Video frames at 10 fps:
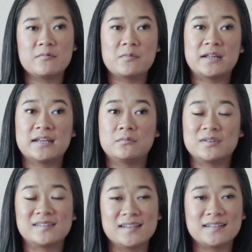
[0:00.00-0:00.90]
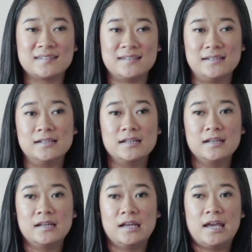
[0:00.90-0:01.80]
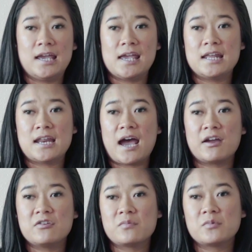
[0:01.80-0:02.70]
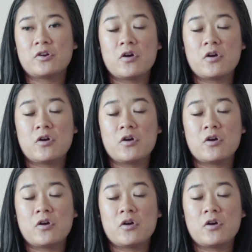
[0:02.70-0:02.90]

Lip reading: and my dad was 16. And I remember